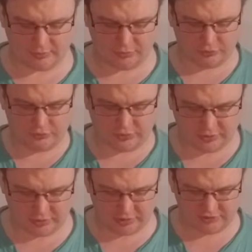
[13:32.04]
what
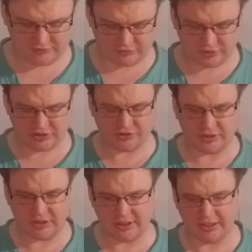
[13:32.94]
is
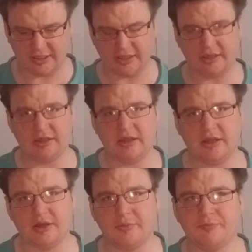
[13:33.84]
traditionally
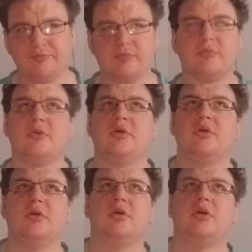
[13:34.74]
a
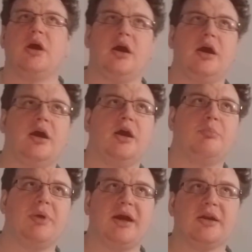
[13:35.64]

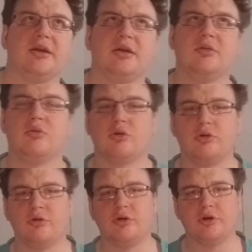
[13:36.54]
bag
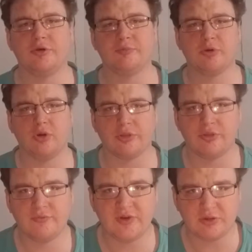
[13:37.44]
or cloth
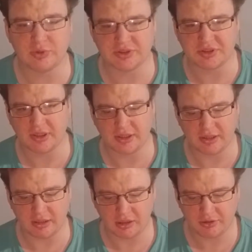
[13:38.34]
filled with
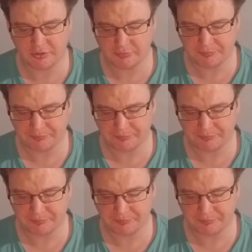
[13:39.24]
iron.